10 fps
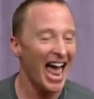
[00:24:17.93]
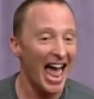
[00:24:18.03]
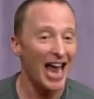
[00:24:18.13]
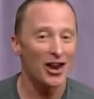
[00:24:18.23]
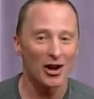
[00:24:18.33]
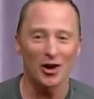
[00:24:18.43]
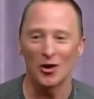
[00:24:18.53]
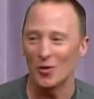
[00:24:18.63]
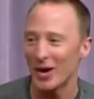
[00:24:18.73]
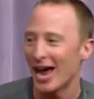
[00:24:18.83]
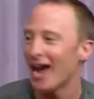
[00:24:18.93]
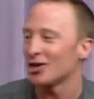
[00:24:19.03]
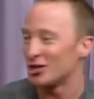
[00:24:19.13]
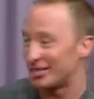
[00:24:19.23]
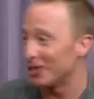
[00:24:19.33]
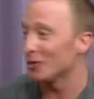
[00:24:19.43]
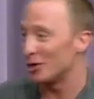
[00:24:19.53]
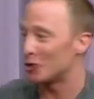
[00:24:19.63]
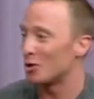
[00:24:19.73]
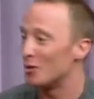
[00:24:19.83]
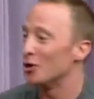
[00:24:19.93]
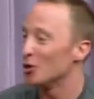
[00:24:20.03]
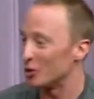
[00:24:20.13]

And we had to deal with this woman who